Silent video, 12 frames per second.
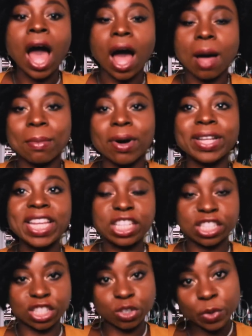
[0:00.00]
about a
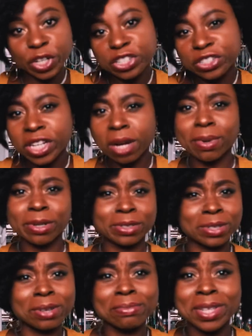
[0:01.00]
situation about
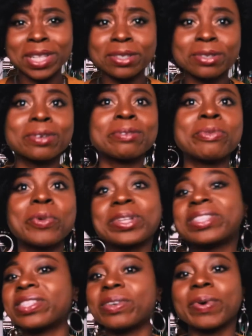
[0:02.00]
something so
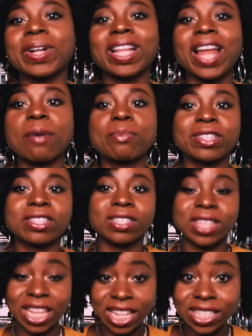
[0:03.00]
once in a while i like putting
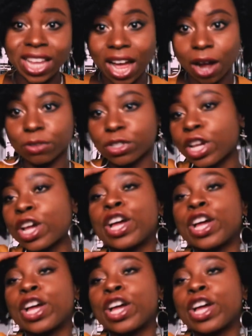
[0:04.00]
things out